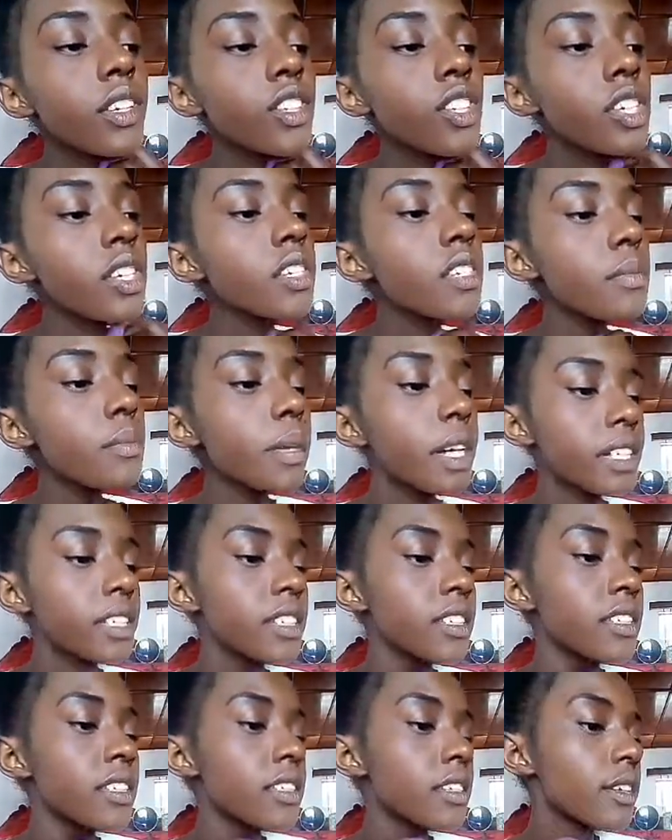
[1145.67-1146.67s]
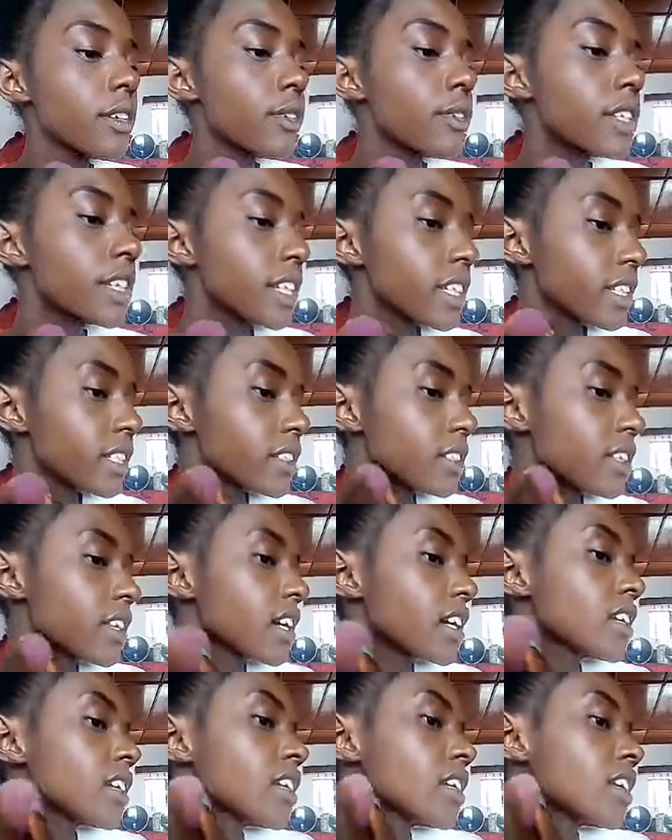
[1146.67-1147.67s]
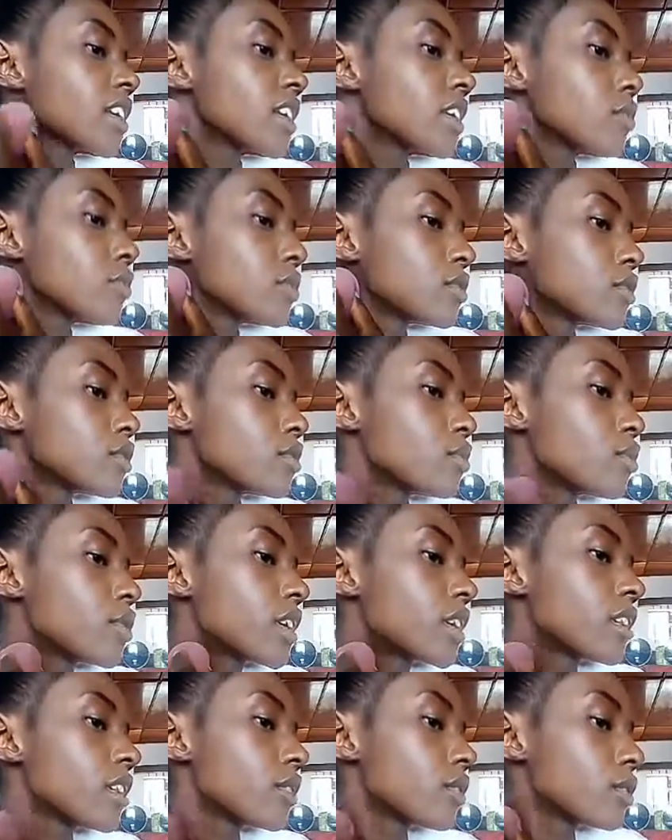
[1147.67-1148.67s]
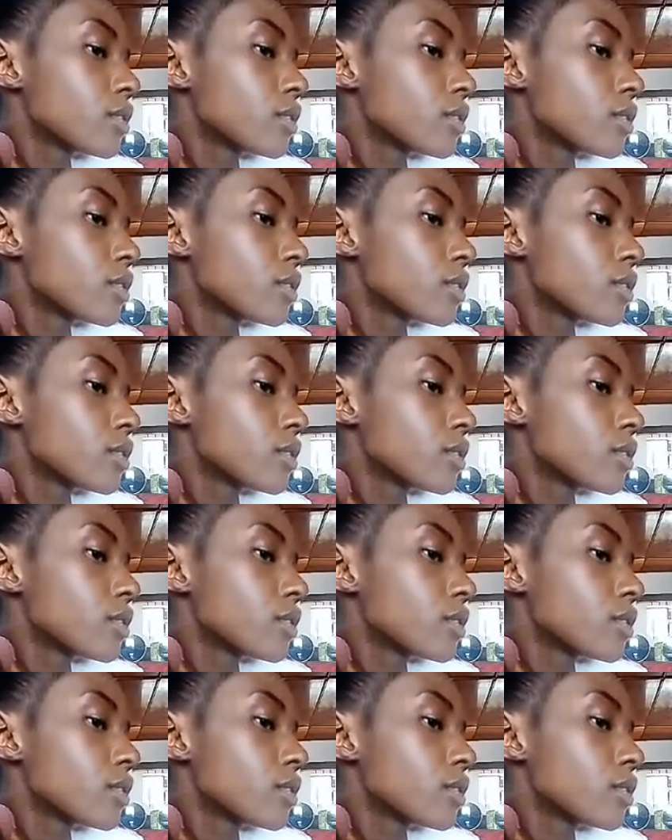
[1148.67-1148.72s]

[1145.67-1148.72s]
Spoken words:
Just pat it slowly so that it can absorb well